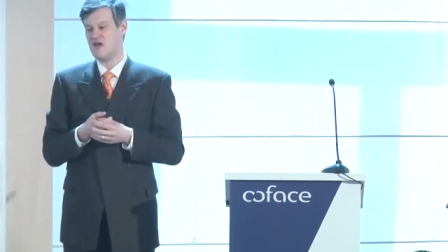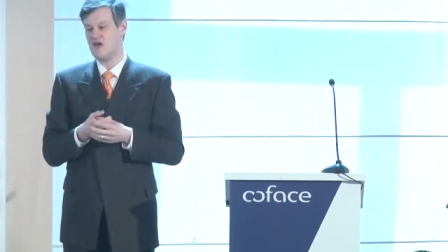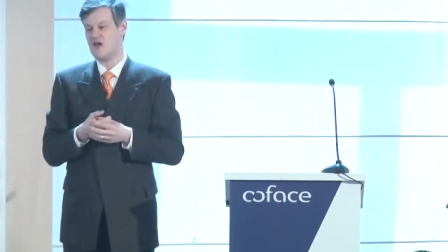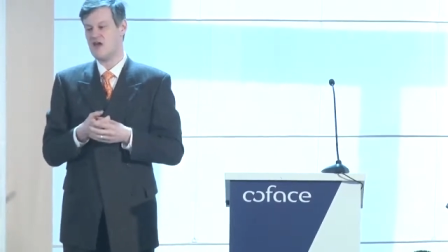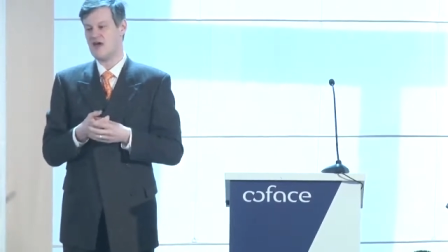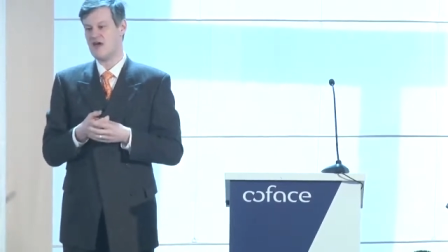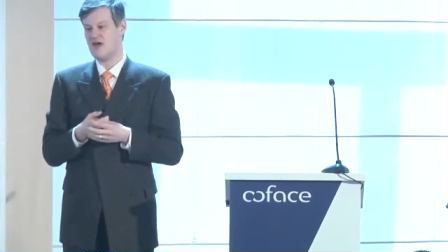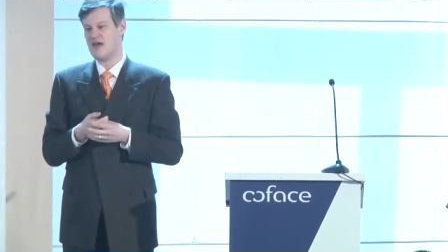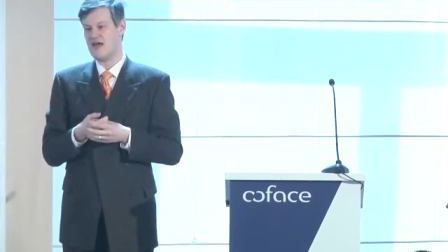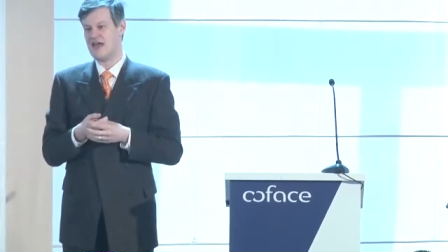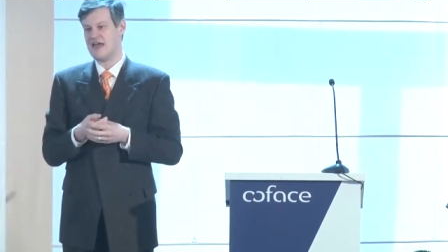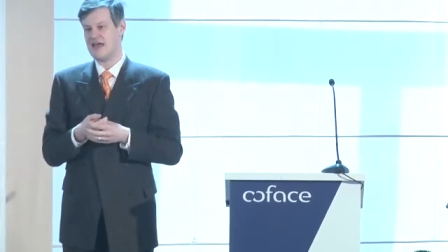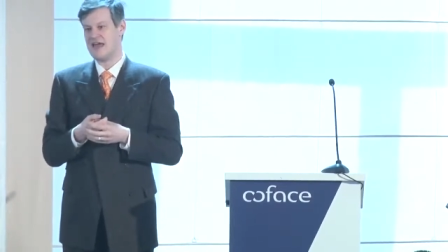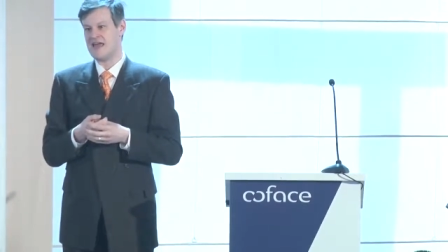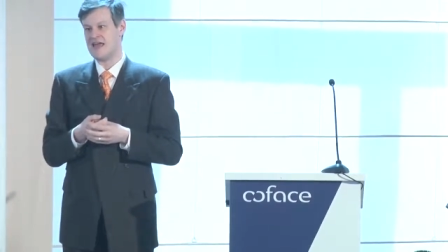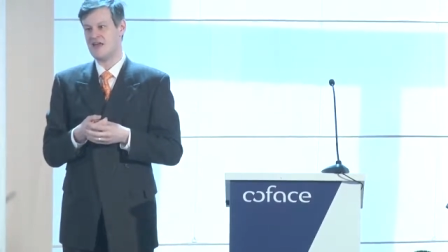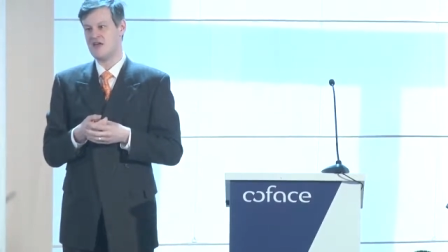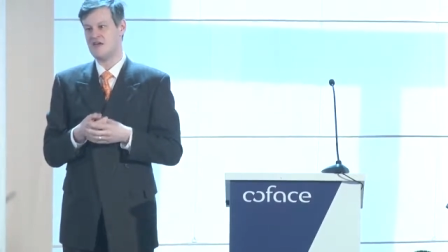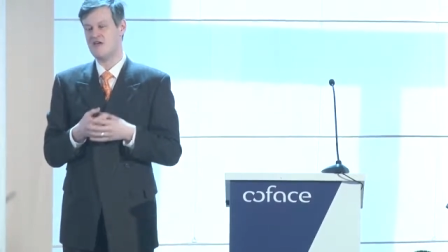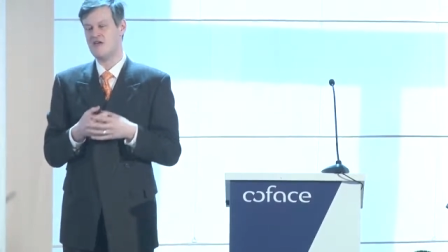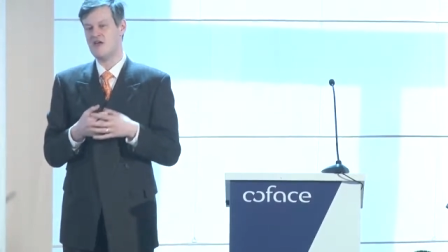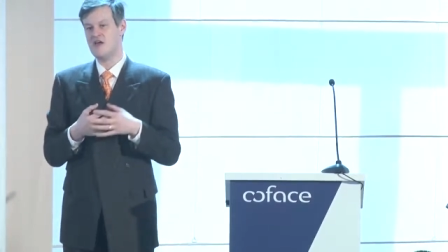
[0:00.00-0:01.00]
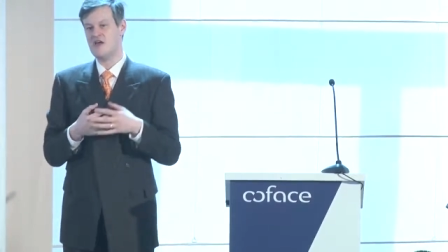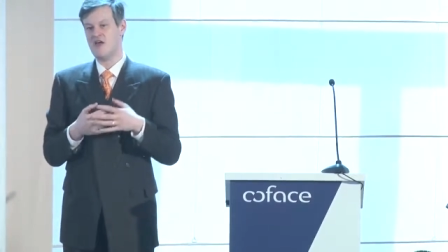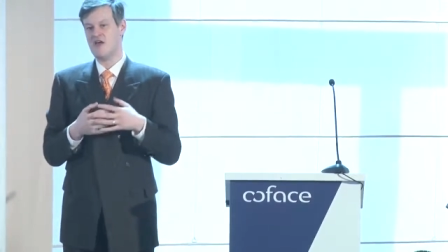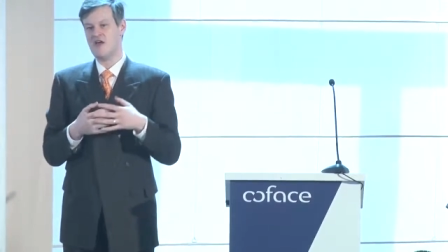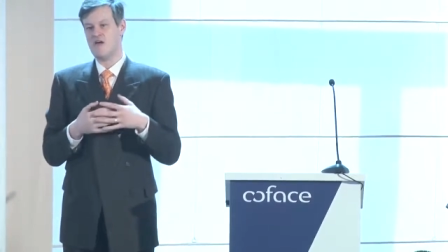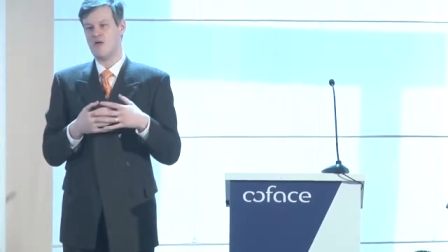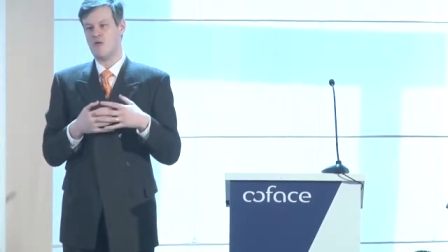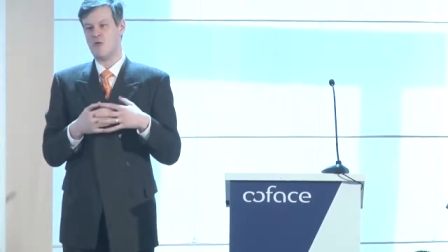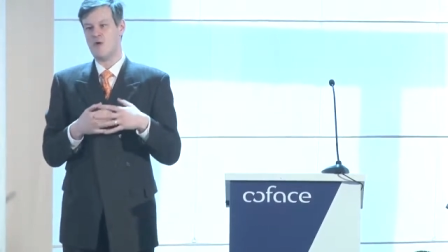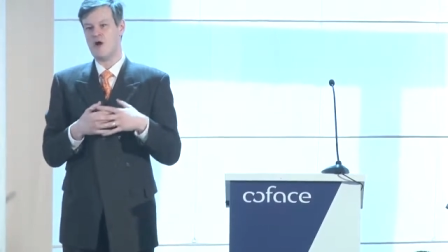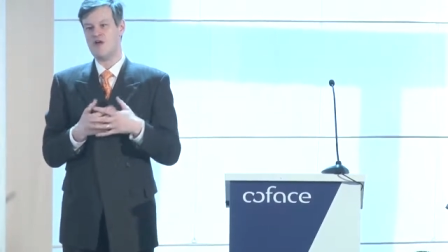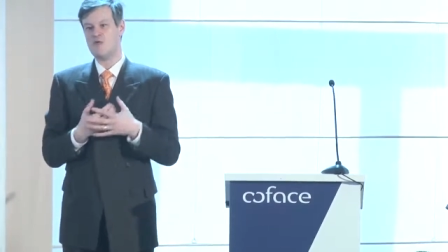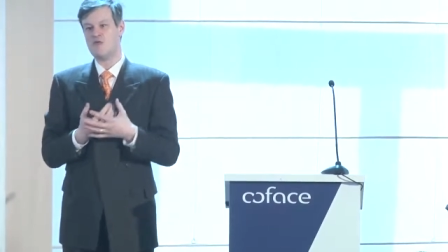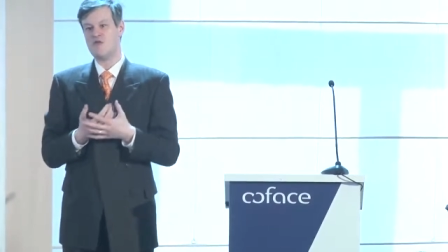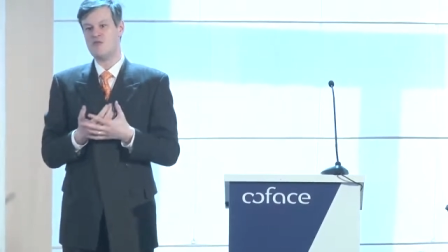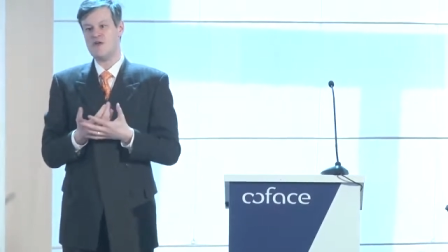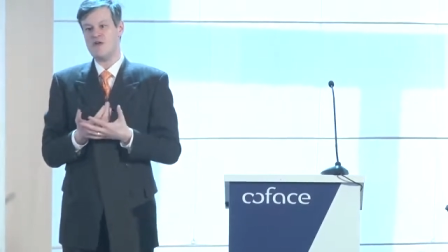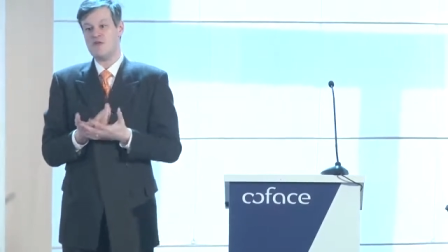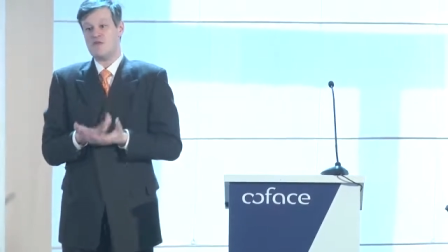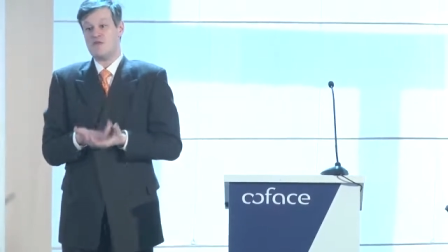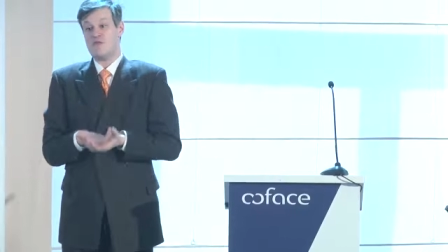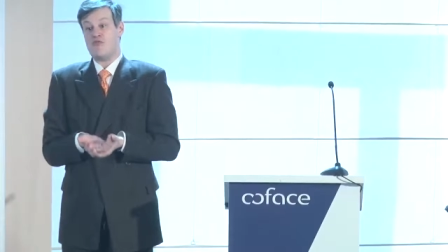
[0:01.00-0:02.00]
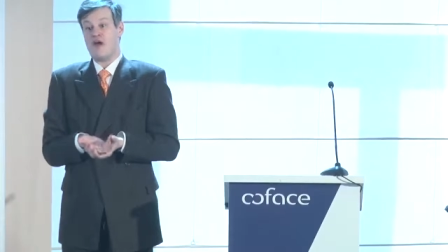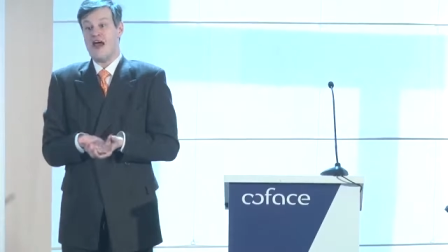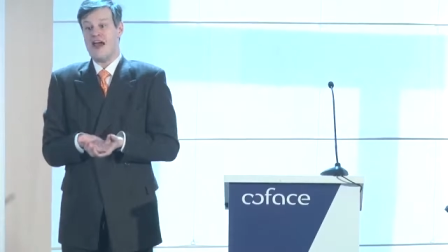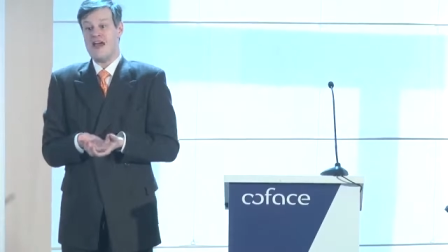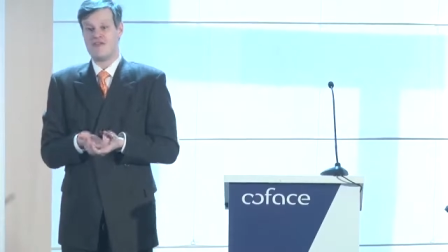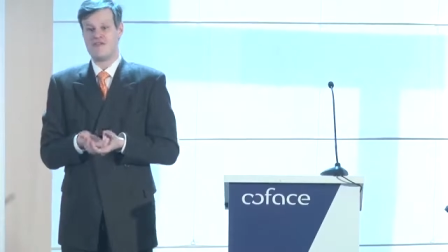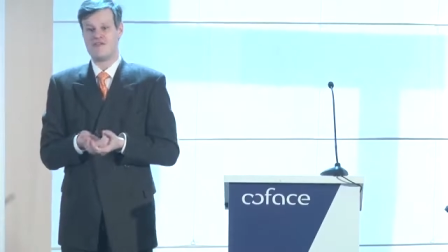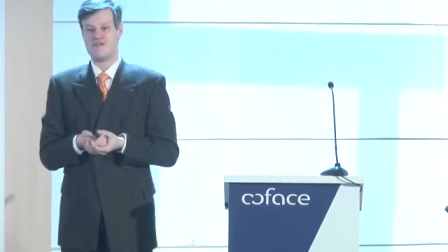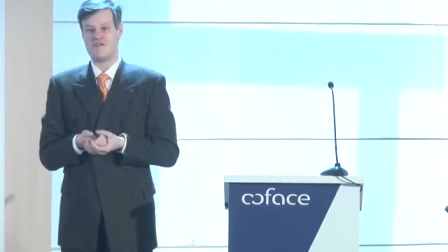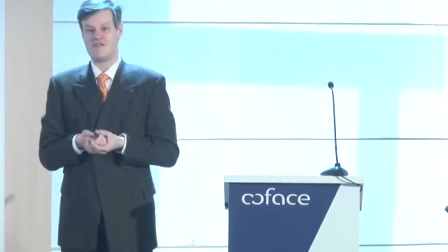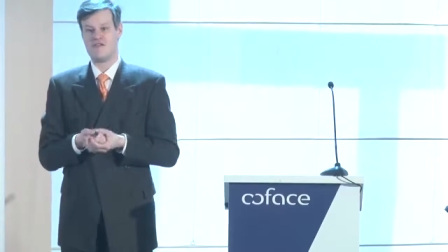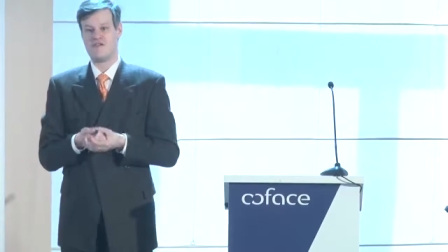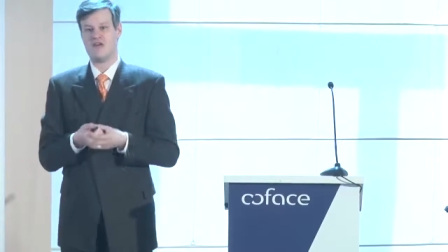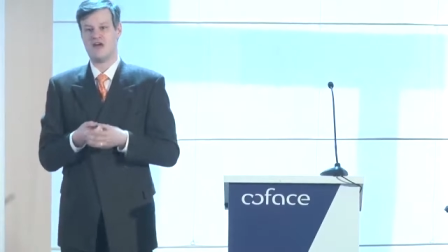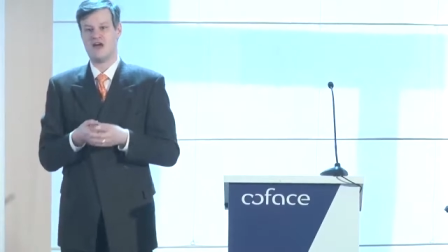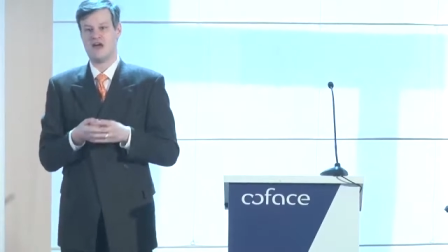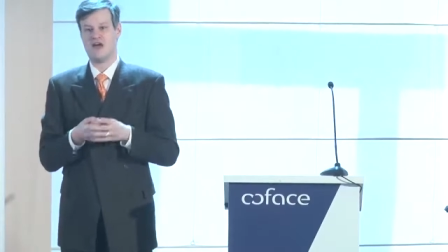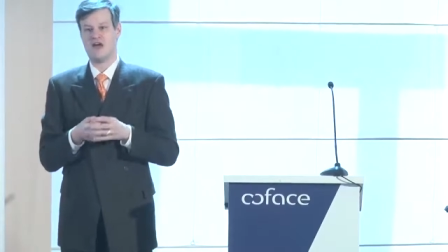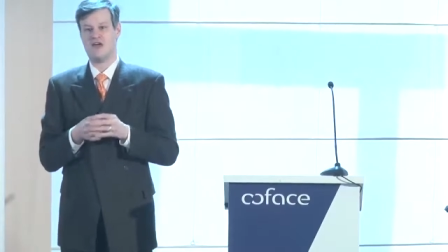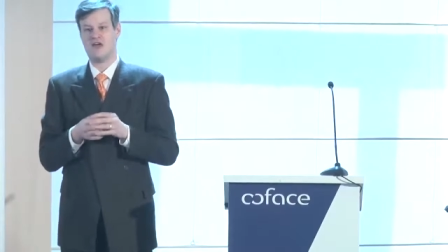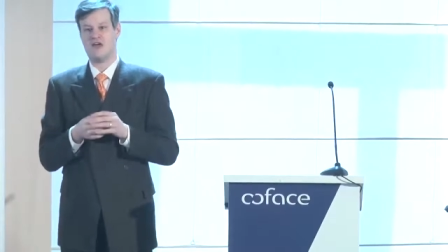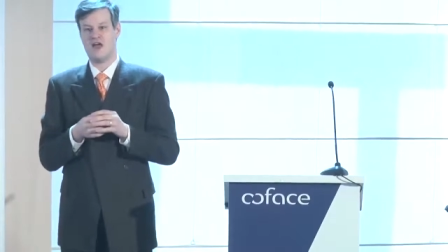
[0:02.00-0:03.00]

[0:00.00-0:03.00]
Uh, and one would be surprised uh,